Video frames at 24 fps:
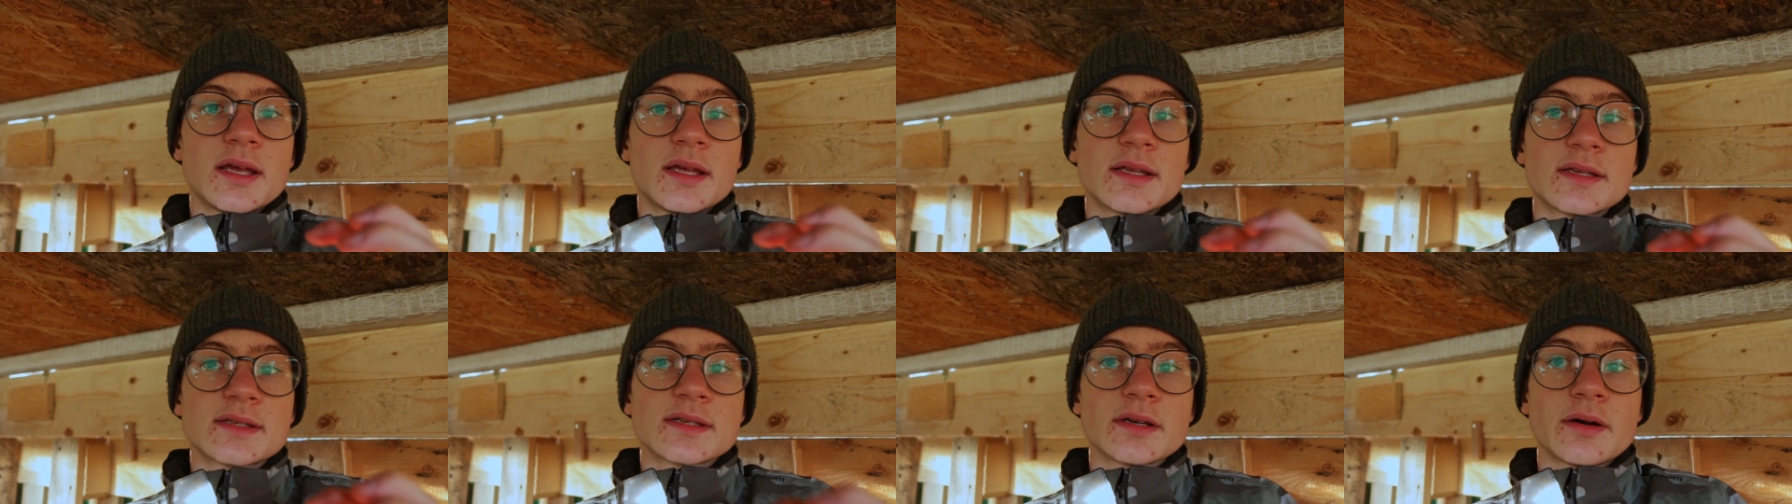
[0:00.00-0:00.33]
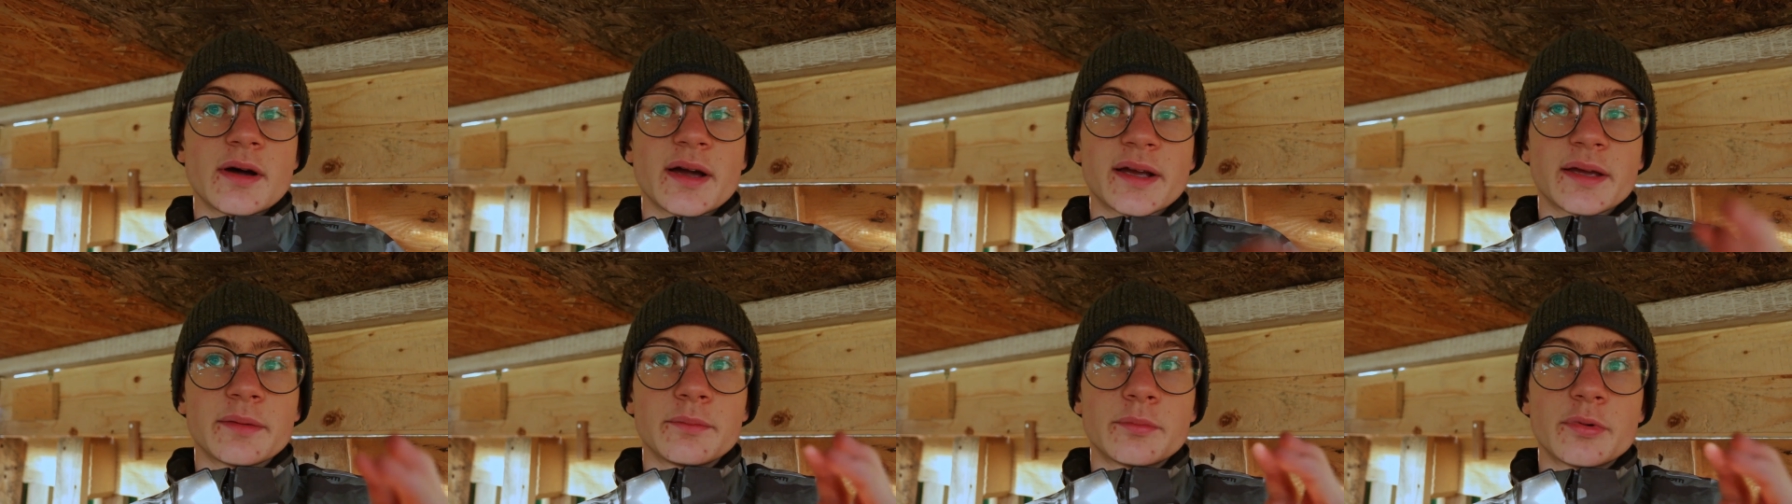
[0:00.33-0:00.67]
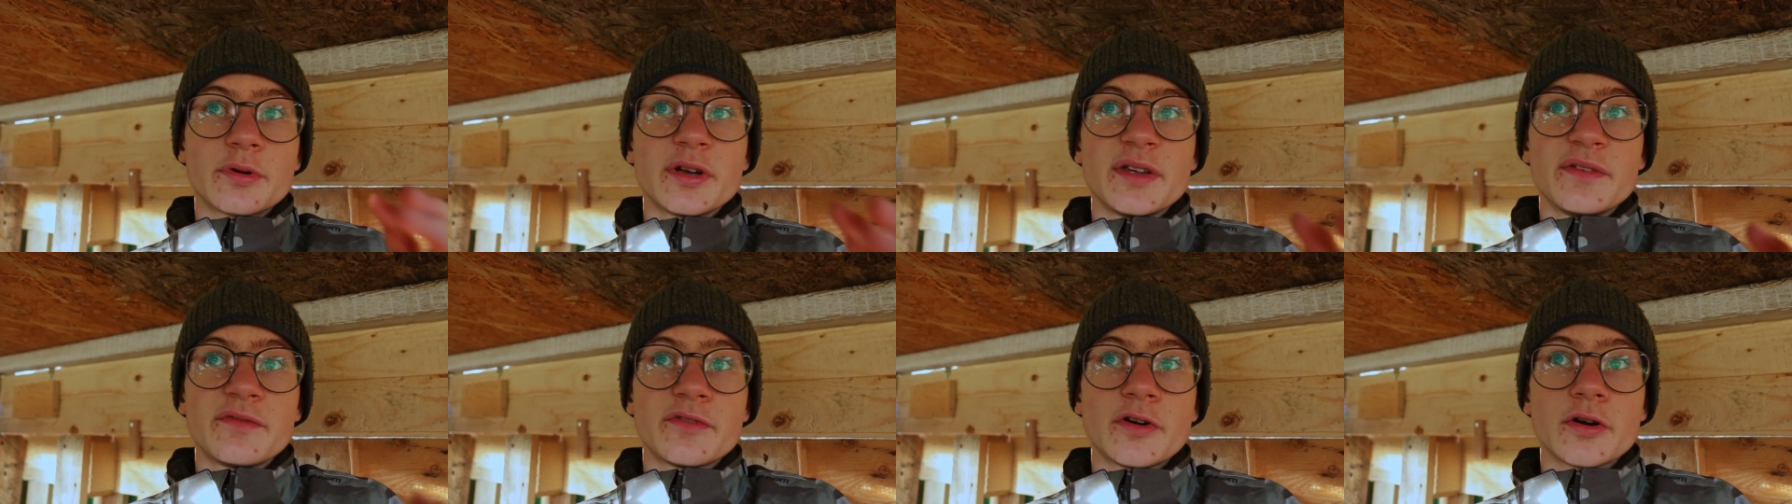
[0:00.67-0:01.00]
so I can
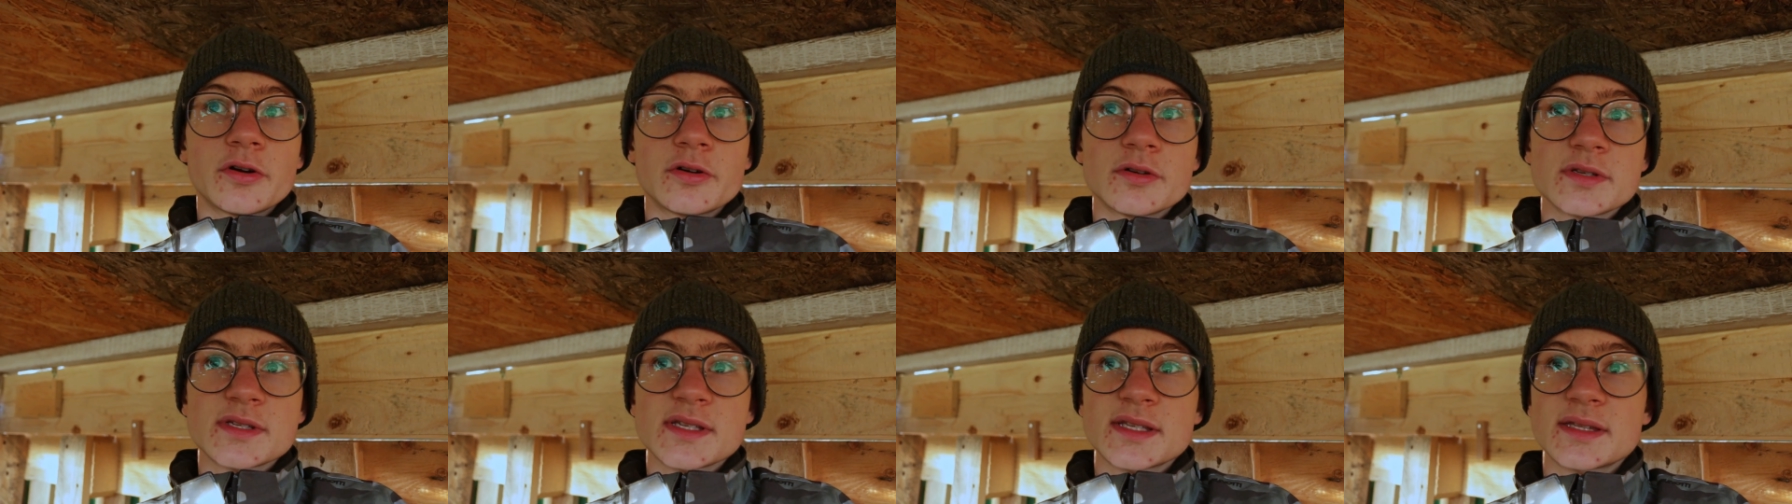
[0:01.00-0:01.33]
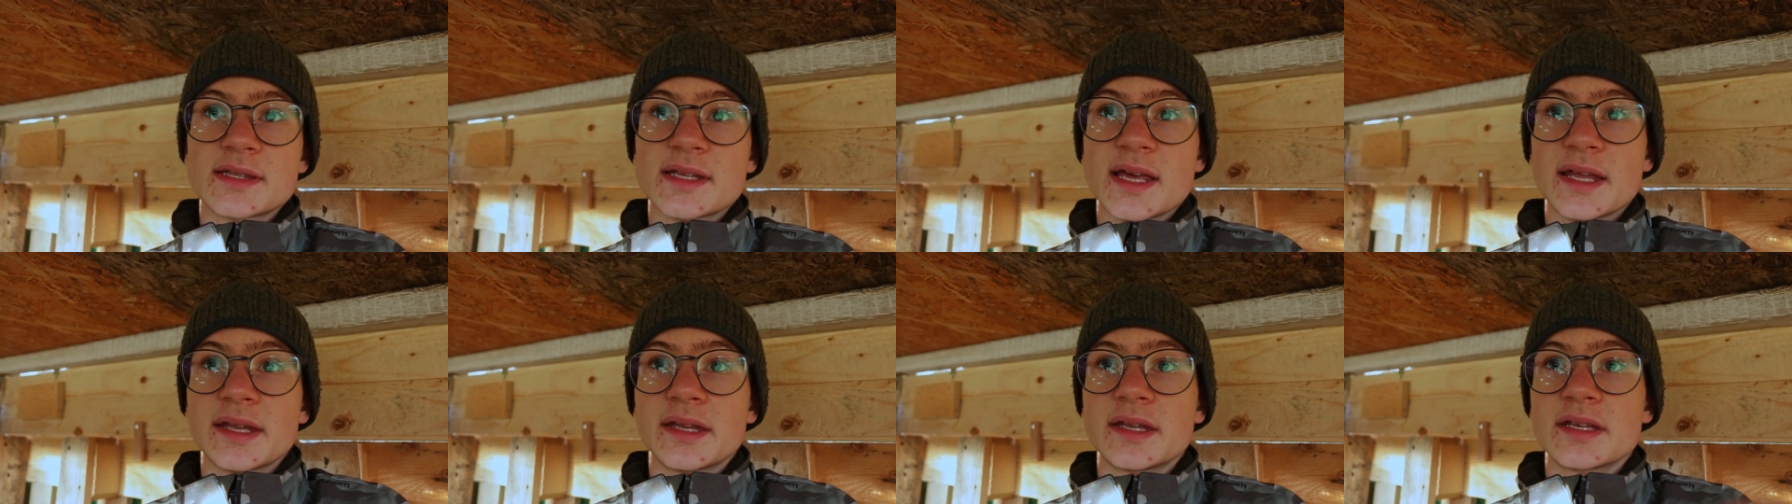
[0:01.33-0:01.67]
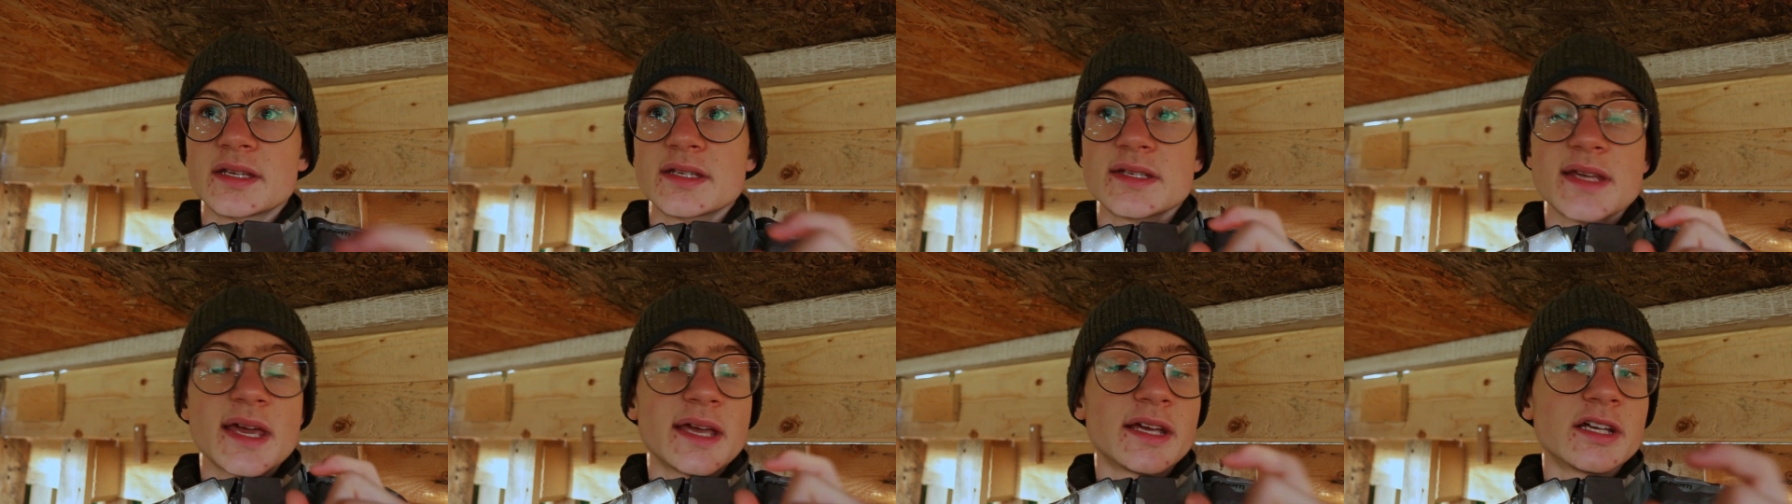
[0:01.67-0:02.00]
pre-focus and then
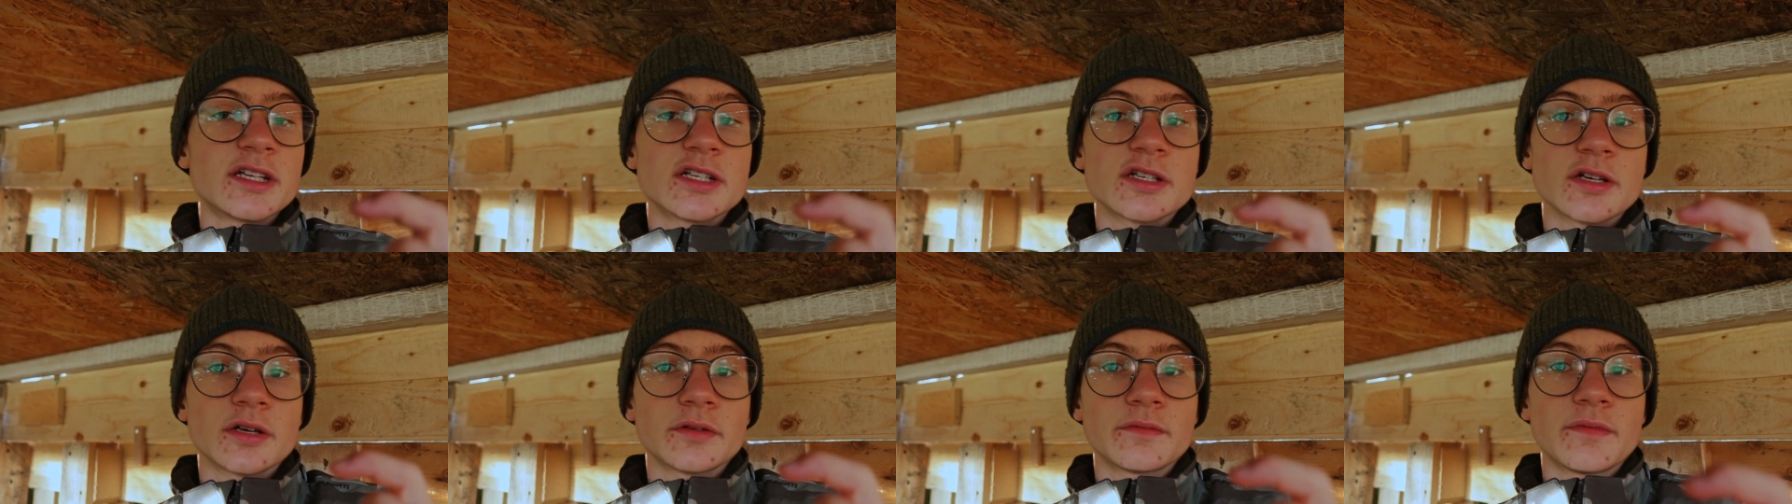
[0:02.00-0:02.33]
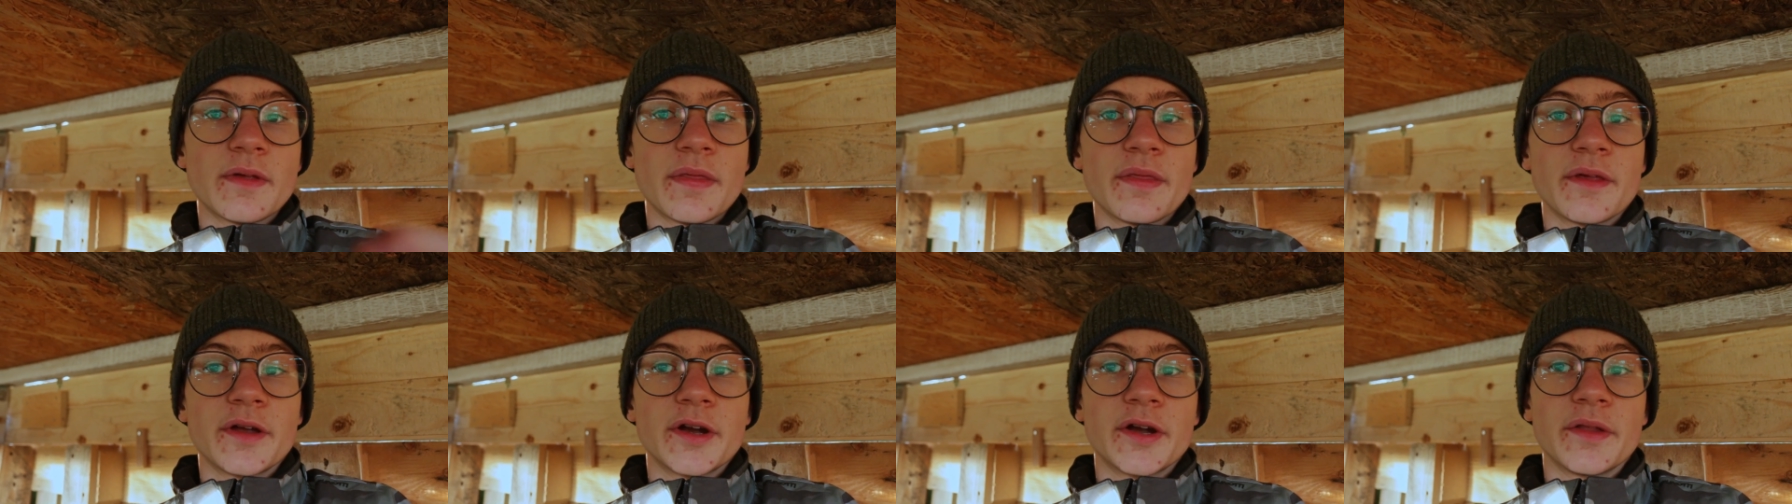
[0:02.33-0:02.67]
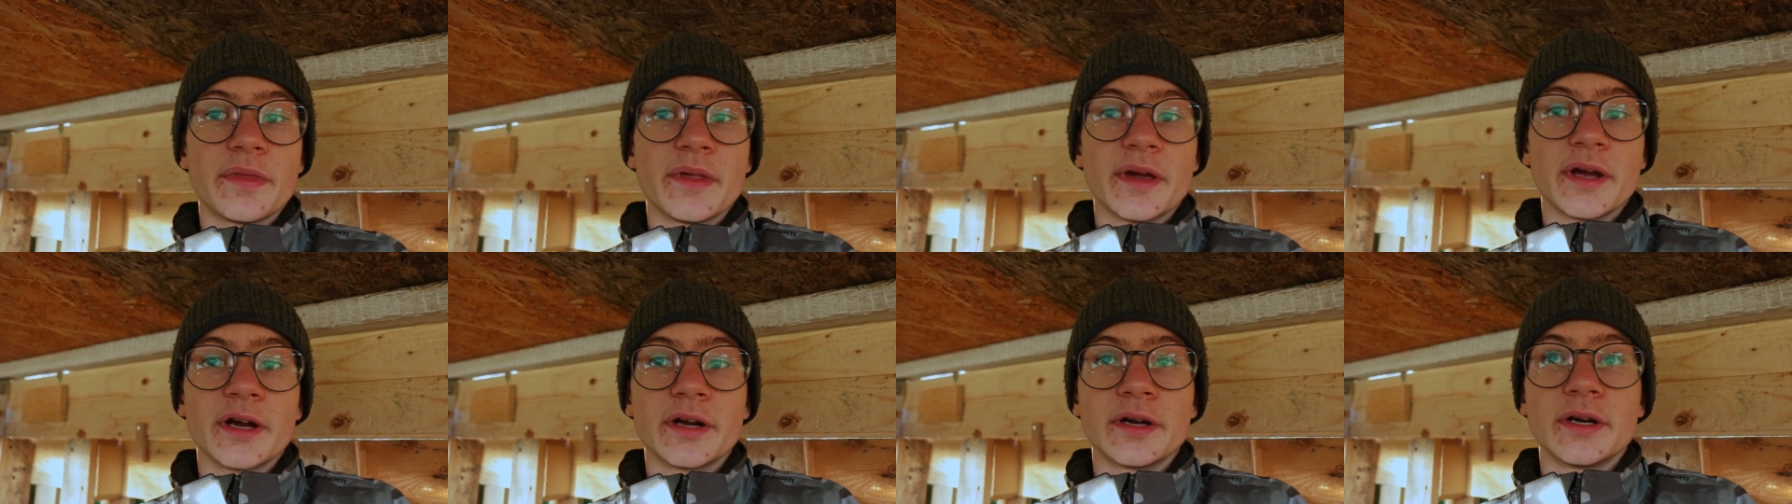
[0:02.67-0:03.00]
take a shot when they're
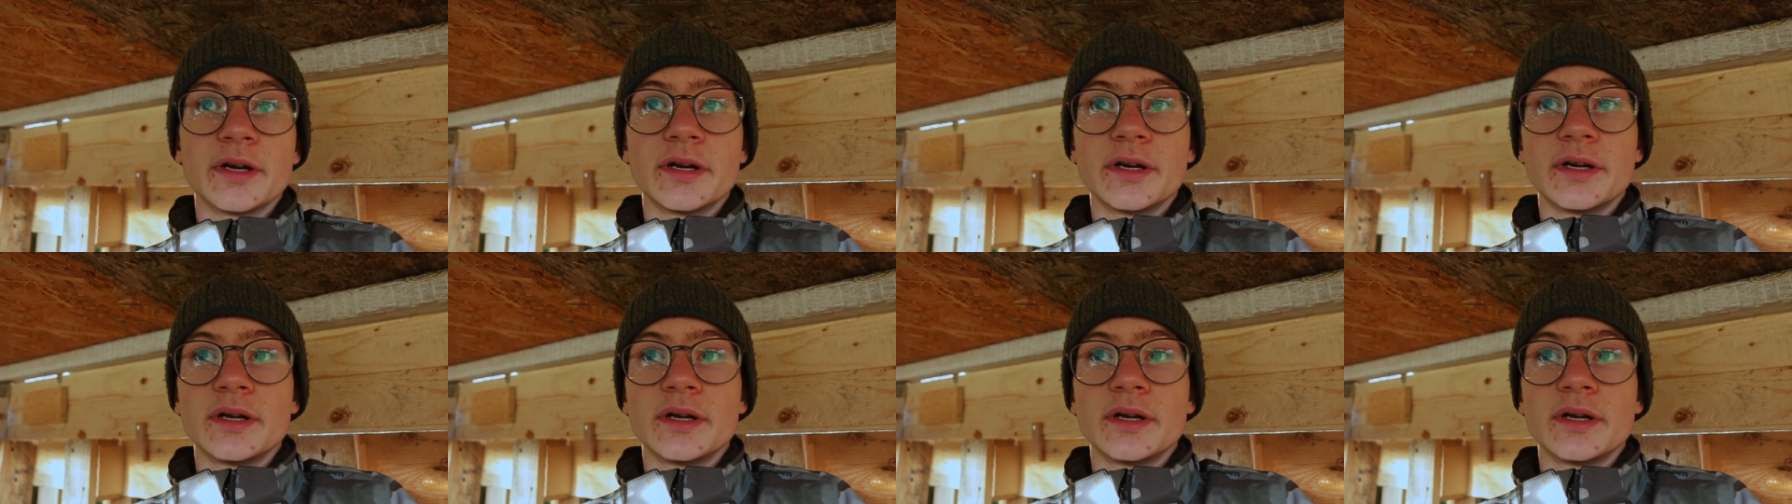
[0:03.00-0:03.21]
there.